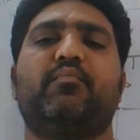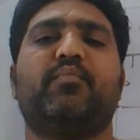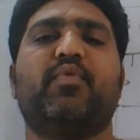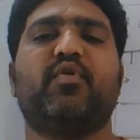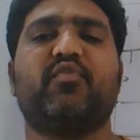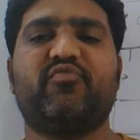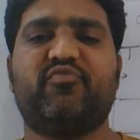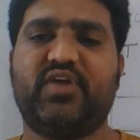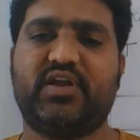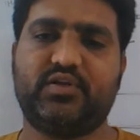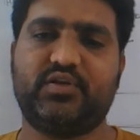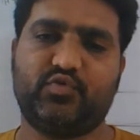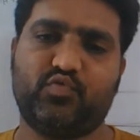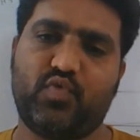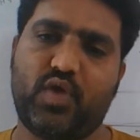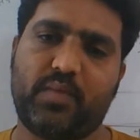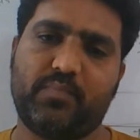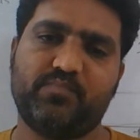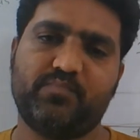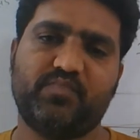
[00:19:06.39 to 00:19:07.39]
perfect
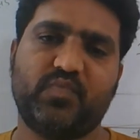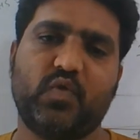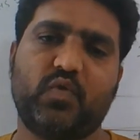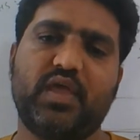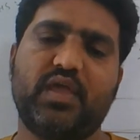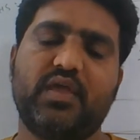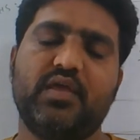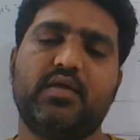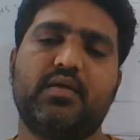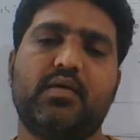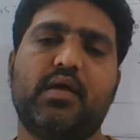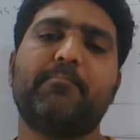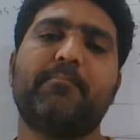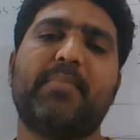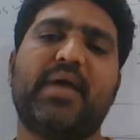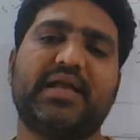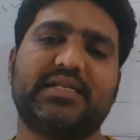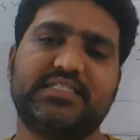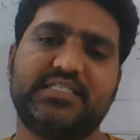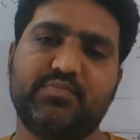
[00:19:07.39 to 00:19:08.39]
one, okay, a
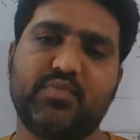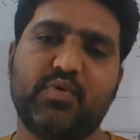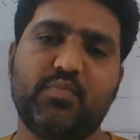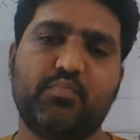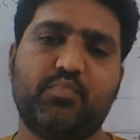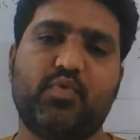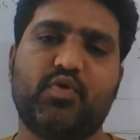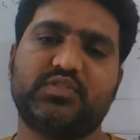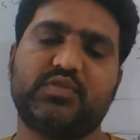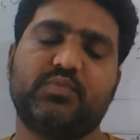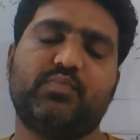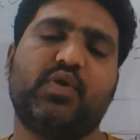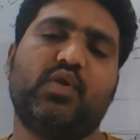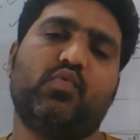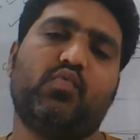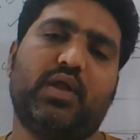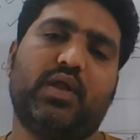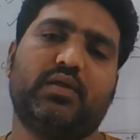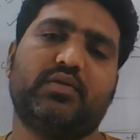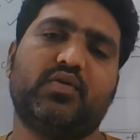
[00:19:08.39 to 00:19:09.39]
maximum possible
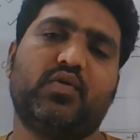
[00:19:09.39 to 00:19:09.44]
one.